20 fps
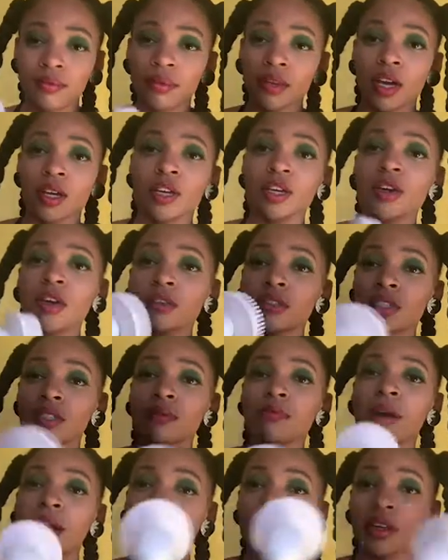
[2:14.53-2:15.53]
you know, just
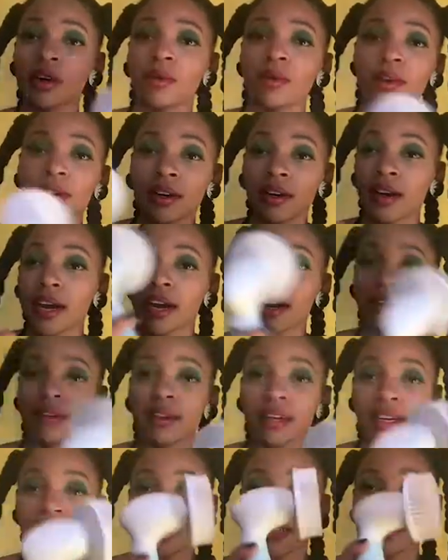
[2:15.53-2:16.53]
my lower
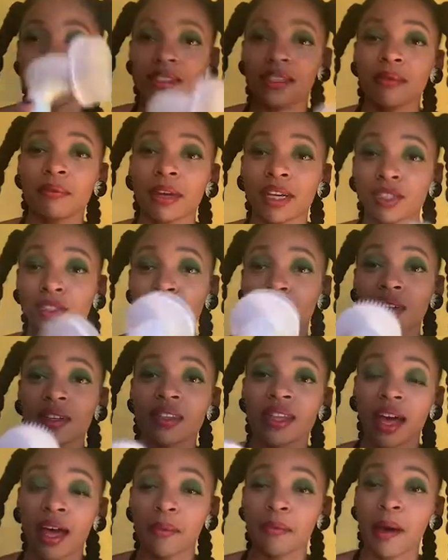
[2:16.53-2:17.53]
areas, to make sure
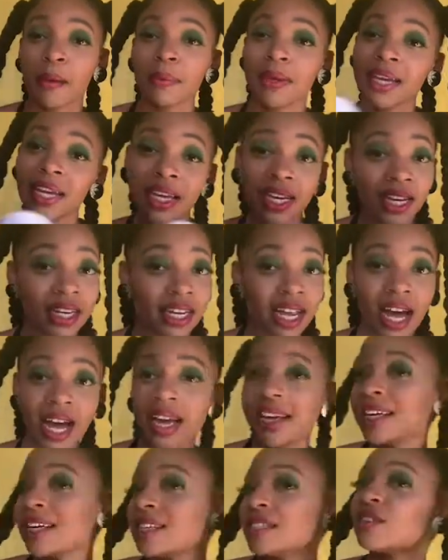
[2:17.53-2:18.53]
that my bikini
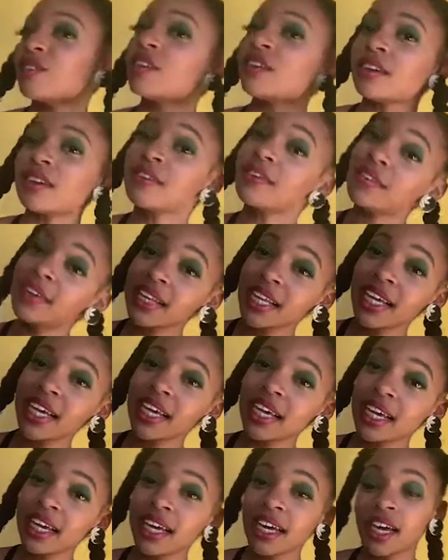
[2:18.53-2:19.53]
line is on
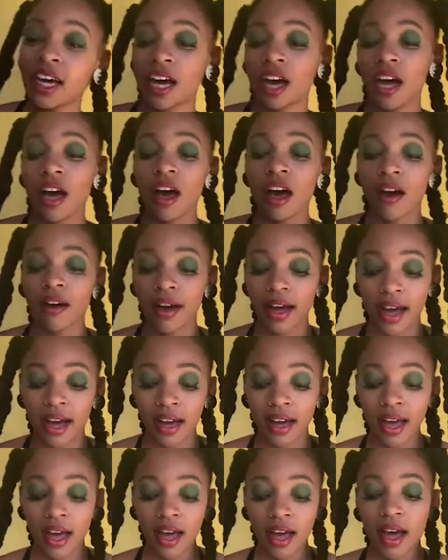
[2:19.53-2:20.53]
fleek. Okay,
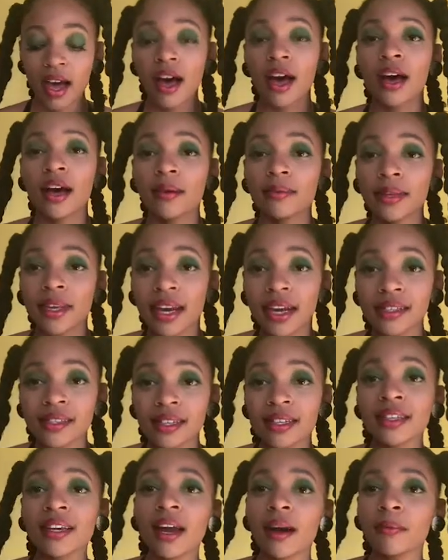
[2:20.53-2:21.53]
the next
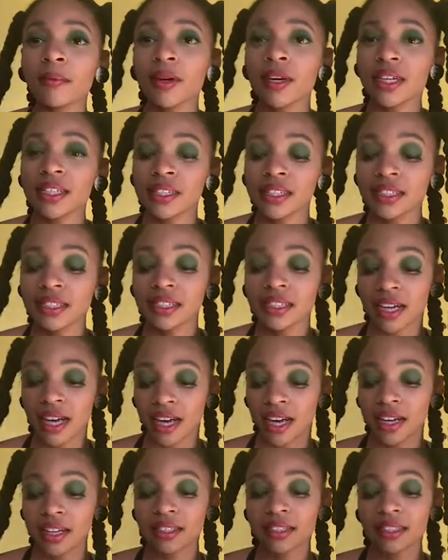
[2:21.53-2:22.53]
thing that I'm going to
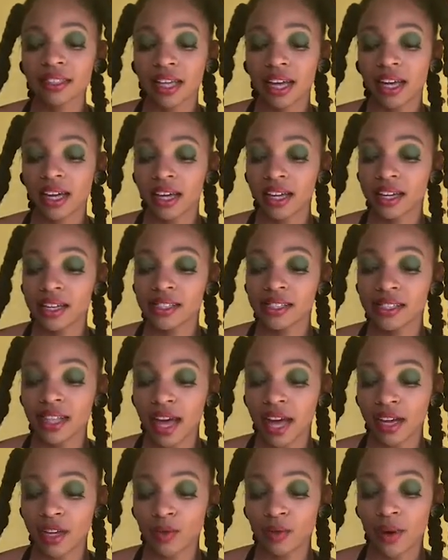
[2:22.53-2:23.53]
suggest is
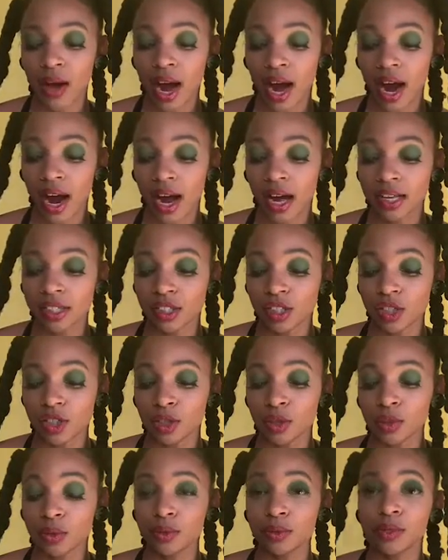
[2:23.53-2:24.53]
that you guys
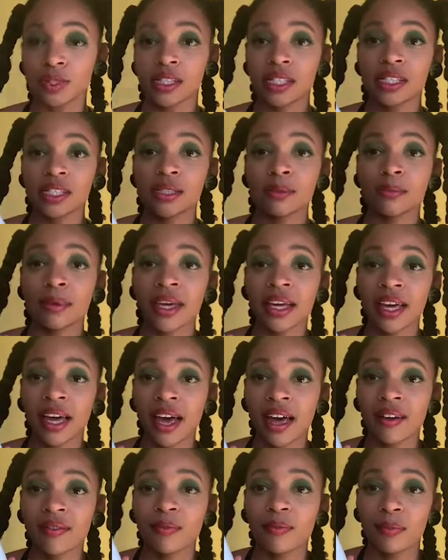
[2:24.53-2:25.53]
use this
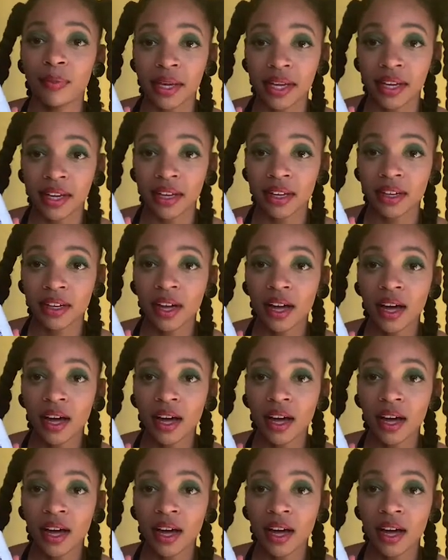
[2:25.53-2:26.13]
PFB